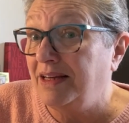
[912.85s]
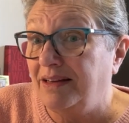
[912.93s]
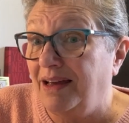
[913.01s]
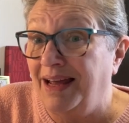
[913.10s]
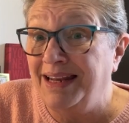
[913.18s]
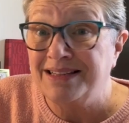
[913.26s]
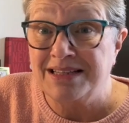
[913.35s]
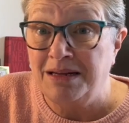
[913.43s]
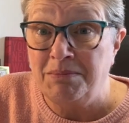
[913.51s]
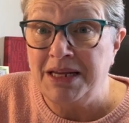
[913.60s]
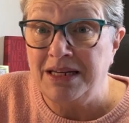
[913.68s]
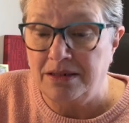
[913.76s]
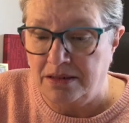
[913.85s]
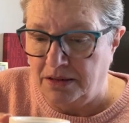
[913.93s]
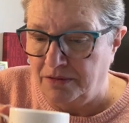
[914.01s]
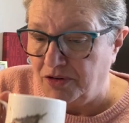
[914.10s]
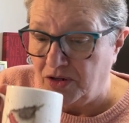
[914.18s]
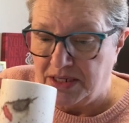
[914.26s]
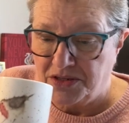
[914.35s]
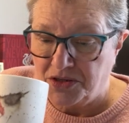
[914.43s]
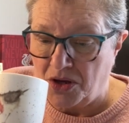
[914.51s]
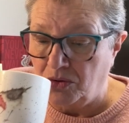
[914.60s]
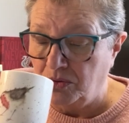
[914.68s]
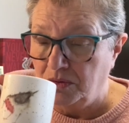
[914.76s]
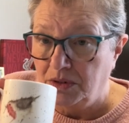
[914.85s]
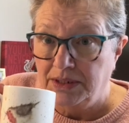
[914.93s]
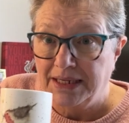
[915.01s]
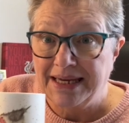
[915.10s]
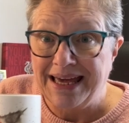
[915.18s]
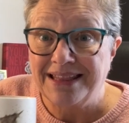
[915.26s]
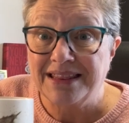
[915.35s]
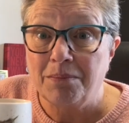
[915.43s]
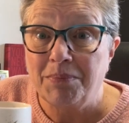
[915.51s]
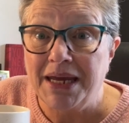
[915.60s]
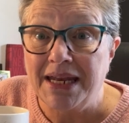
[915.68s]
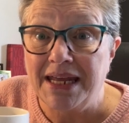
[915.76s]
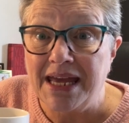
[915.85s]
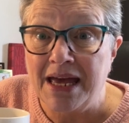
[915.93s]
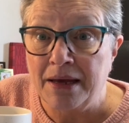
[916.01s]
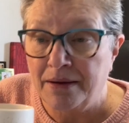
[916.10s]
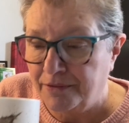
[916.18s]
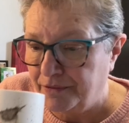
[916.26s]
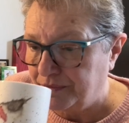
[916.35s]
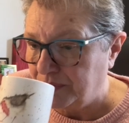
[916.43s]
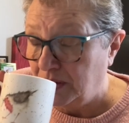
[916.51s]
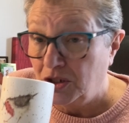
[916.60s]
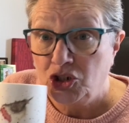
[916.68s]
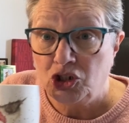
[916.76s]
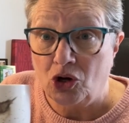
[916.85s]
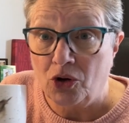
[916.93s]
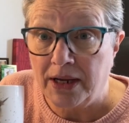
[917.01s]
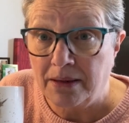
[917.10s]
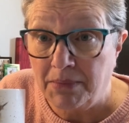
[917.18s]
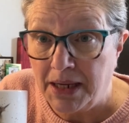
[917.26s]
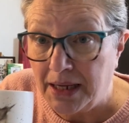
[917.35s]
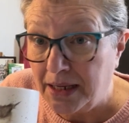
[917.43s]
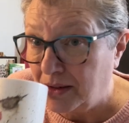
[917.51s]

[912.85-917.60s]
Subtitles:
and it's an immediate delivery. So get the PDF. Join me.